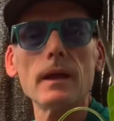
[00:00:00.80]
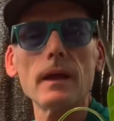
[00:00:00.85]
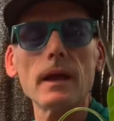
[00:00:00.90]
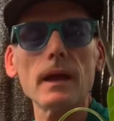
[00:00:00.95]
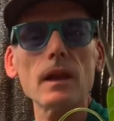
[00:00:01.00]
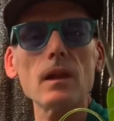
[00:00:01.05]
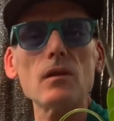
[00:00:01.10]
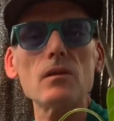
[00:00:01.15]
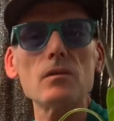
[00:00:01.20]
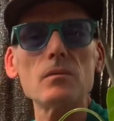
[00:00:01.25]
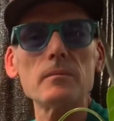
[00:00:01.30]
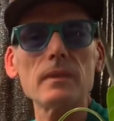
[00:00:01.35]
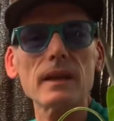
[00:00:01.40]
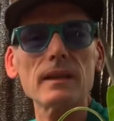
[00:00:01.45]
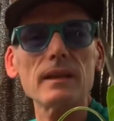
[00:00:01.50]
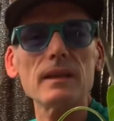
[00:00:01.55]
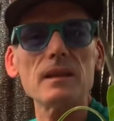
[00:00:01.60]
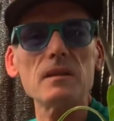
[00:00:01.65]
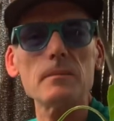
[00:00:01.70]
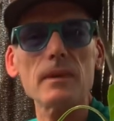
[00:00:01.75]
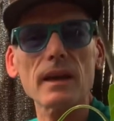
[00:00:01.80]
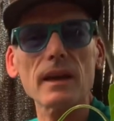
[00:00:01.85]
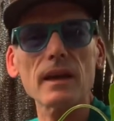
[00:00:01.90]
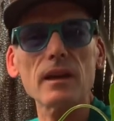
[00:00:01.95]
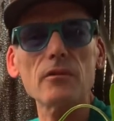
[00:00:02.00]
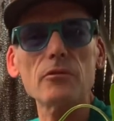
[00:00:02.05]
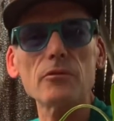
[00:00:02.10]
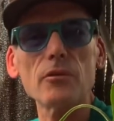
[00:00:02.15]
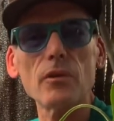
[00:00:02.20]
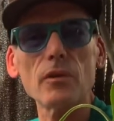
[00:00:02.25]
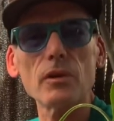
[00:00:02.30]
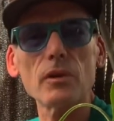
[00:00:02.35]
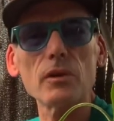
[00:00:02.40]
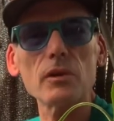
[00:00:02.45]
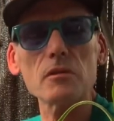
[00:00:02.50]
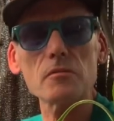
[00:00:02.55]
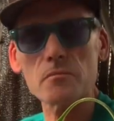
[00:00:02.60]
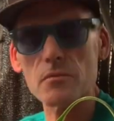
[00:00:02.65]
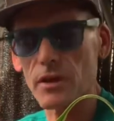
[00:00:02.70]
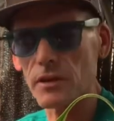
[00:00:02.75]
Hello, Martin Desmarais for
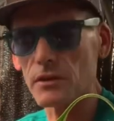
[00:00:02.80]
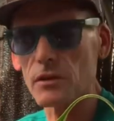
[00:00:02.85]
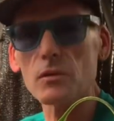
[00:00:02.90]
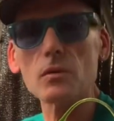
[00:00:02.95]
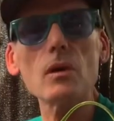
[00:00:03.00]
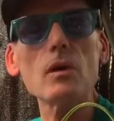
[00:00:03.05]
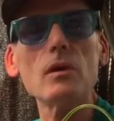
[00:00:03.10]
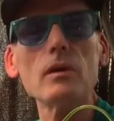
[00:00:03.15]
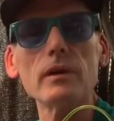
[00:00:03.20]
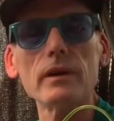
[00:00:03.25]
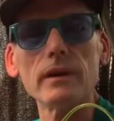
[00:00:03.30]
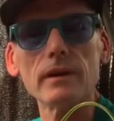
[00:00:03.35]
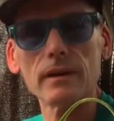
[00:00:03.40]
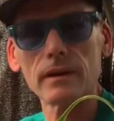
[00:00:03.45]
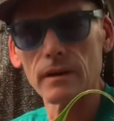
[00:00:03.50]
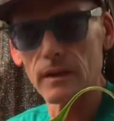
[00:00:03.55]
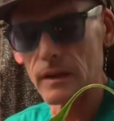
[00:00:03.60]
Urban Grower.